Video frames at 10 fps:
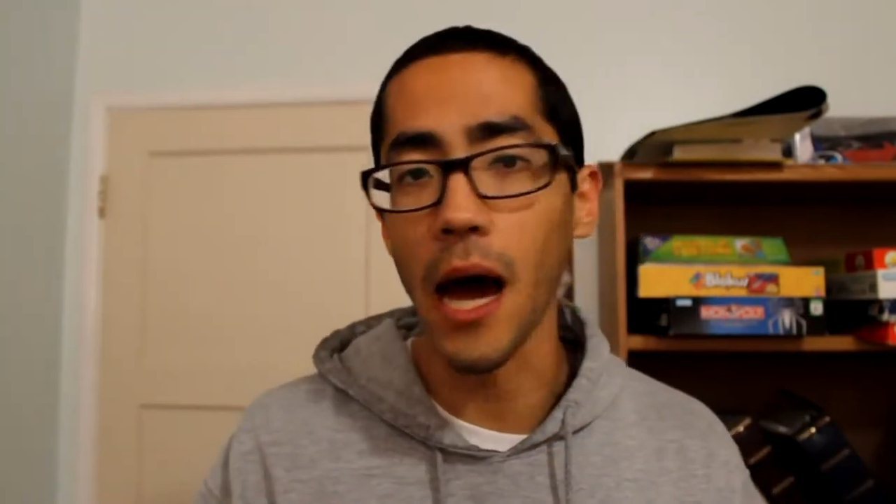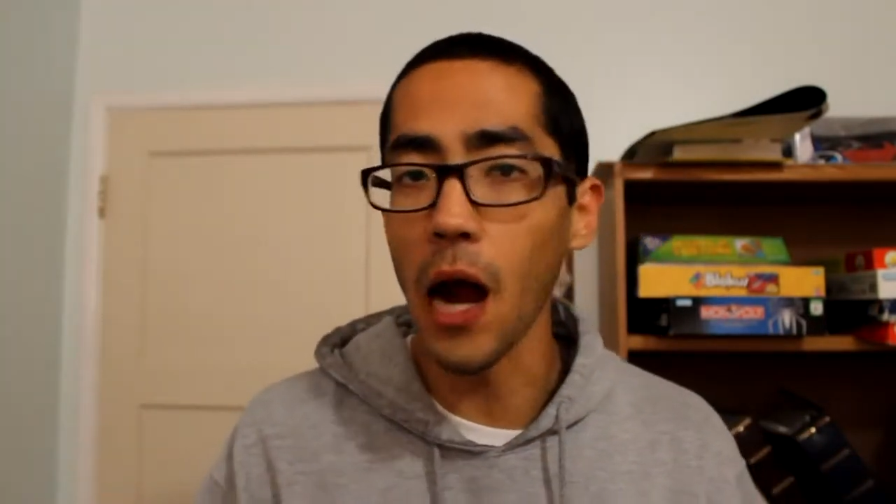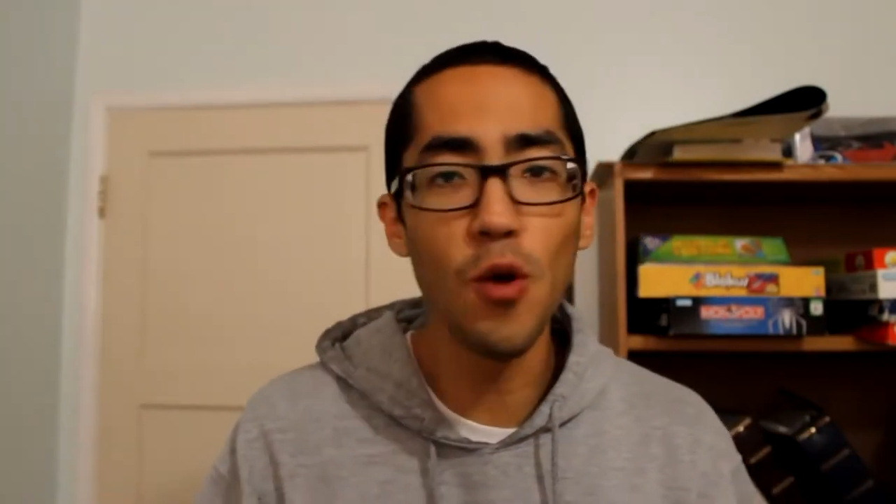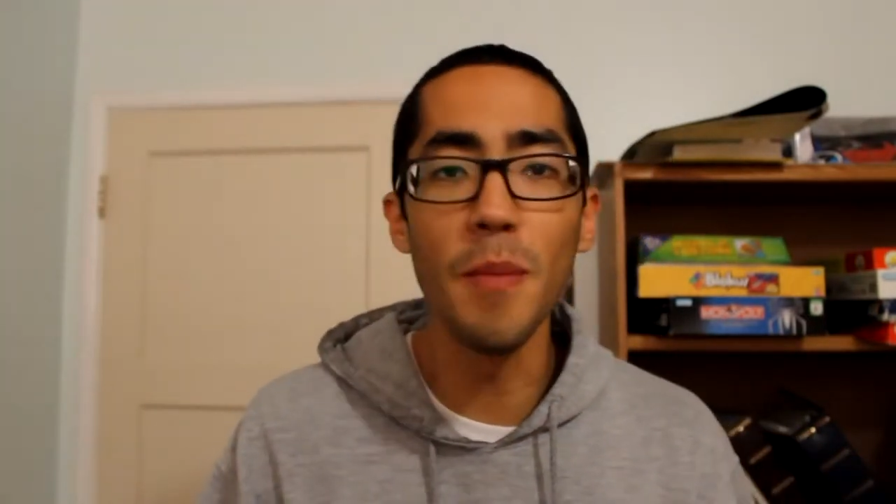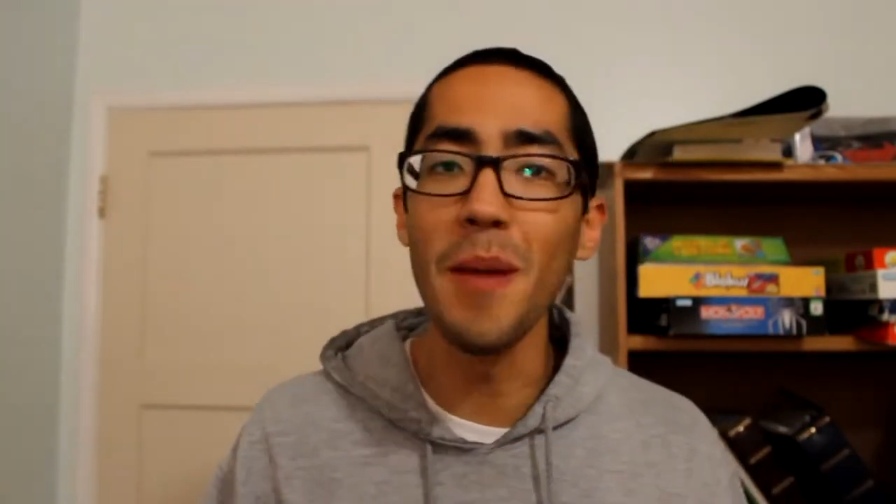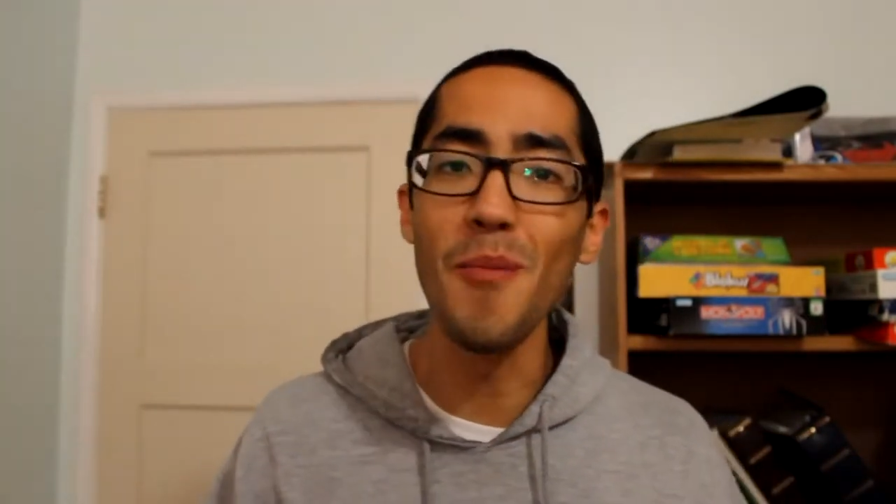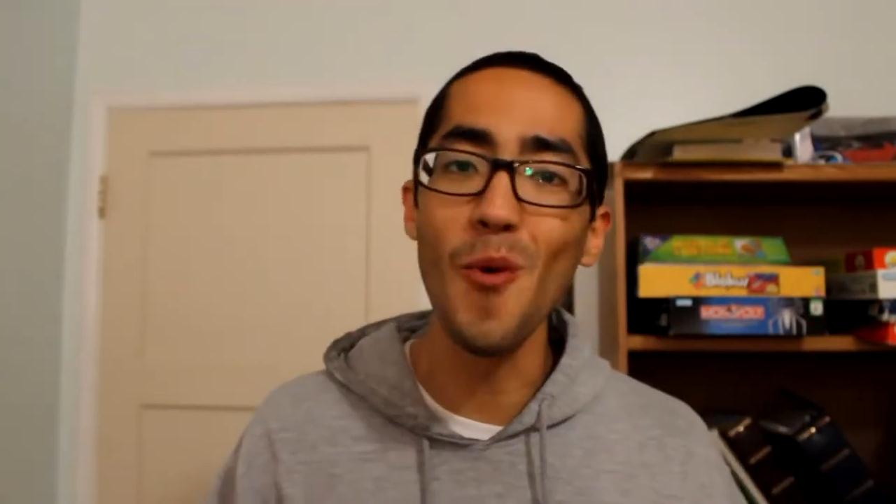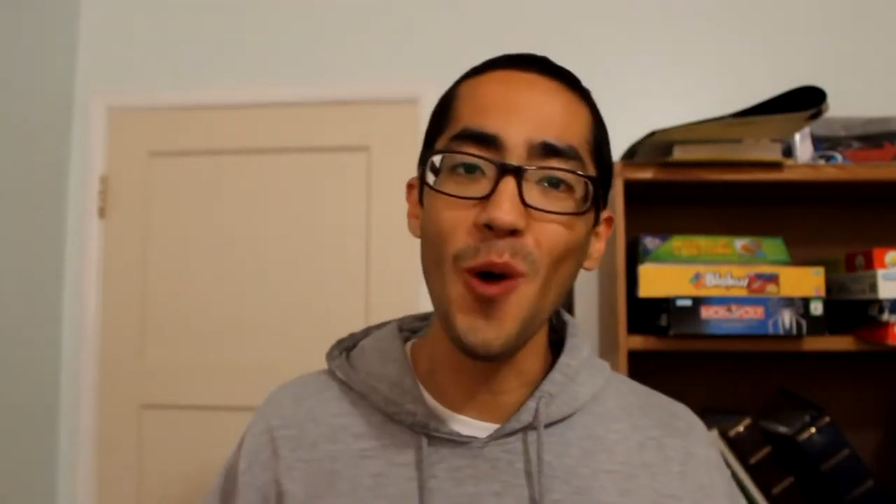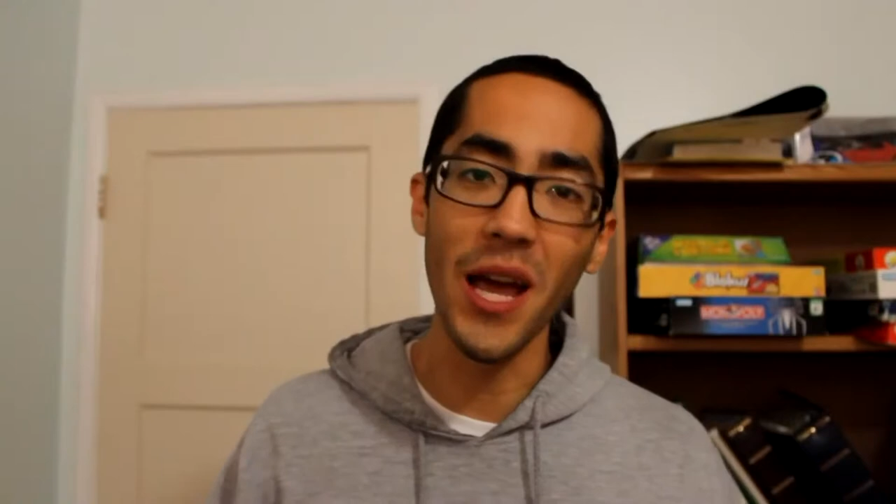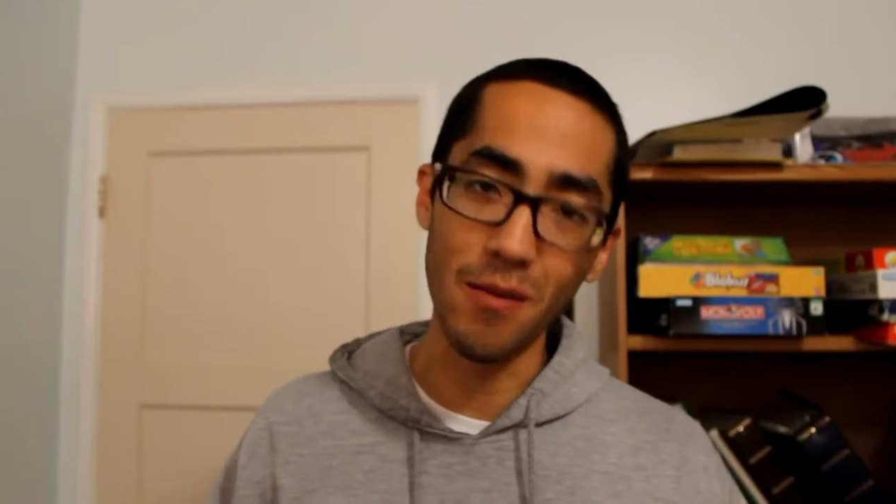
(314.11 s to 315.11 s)
I remember
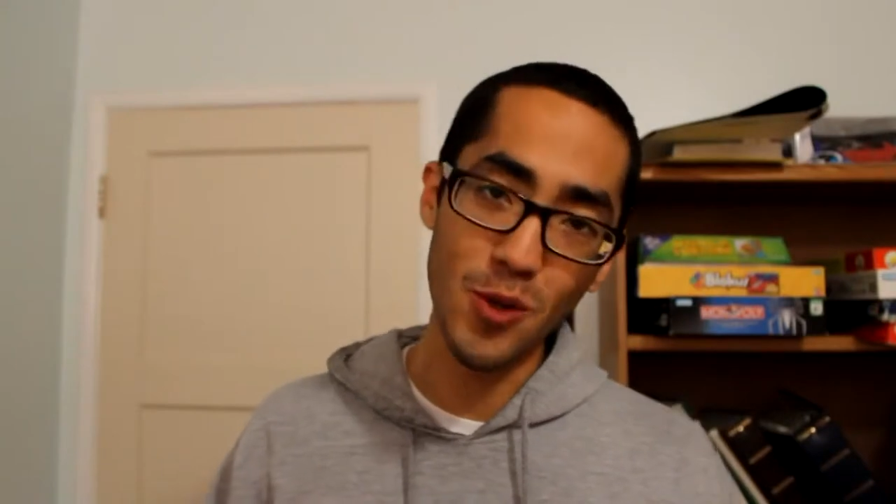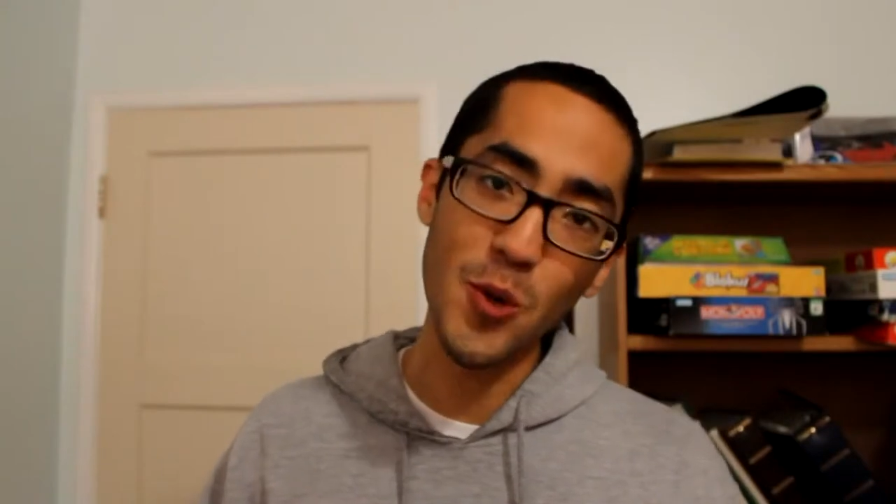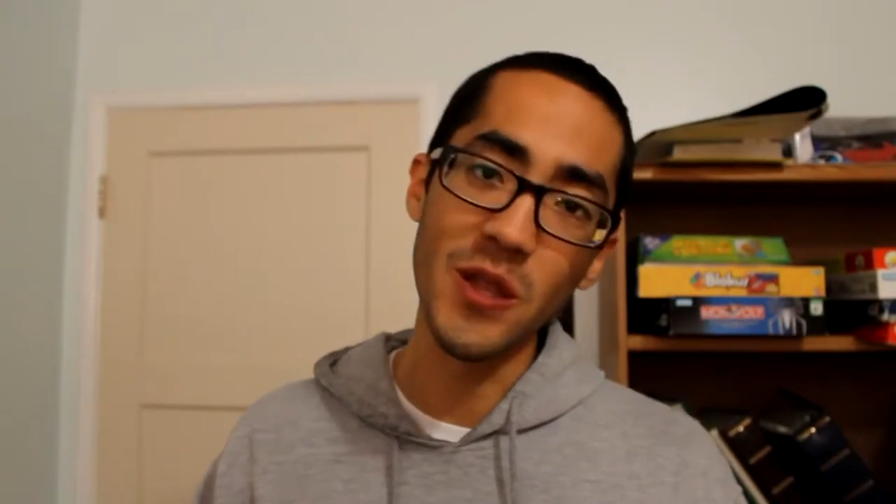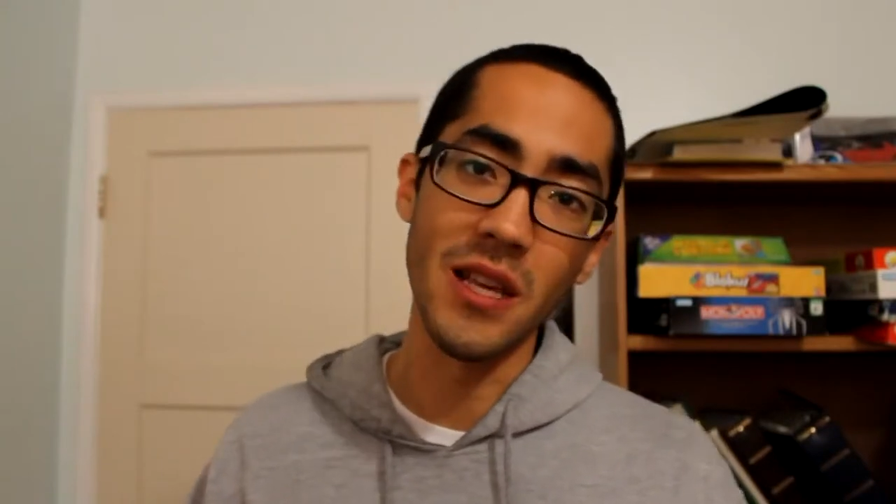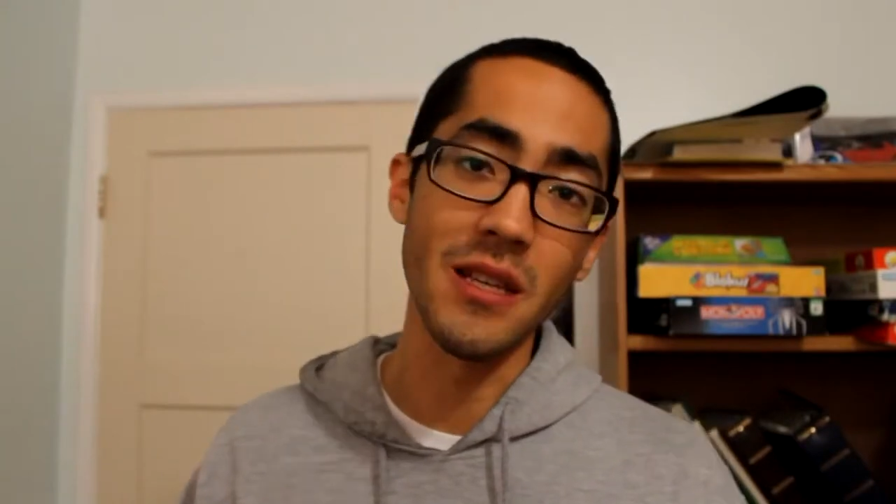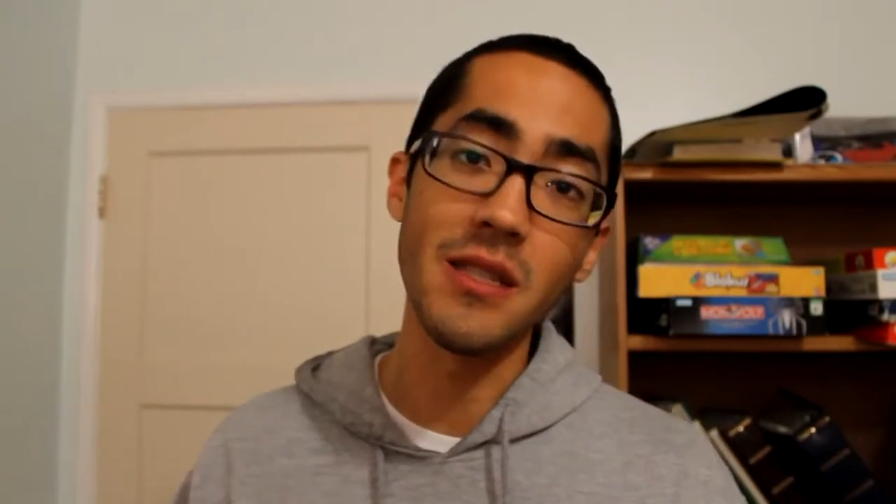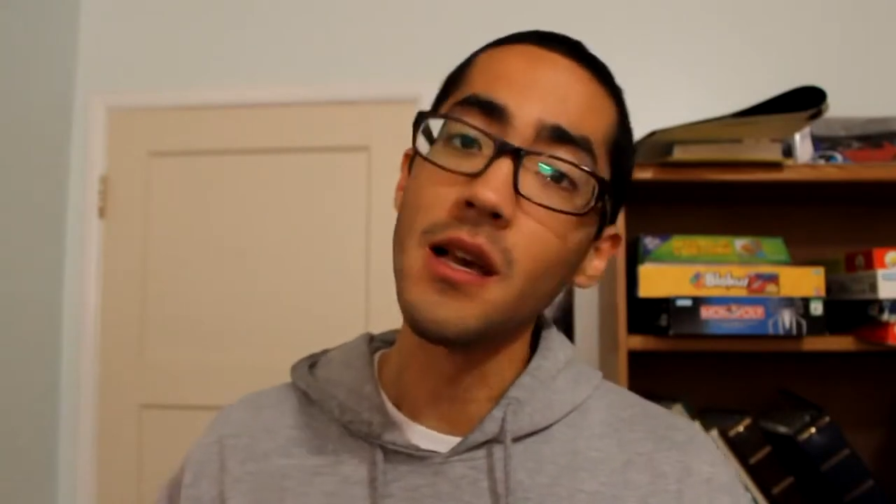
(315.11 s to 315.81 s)
why I'm doing this.